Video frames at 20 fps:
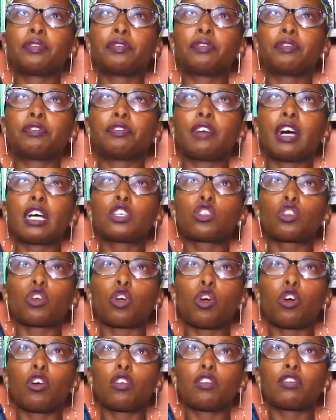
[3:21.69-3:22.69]
First
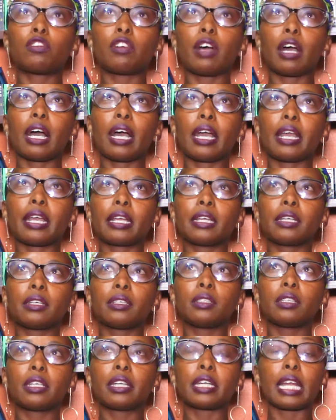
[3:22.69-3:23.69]
off, I
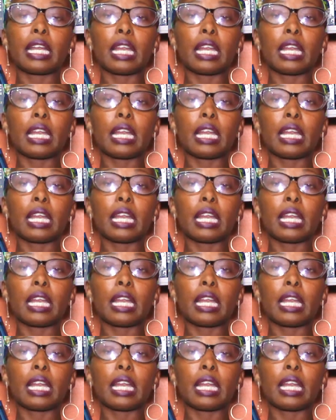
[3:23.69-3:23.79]
read a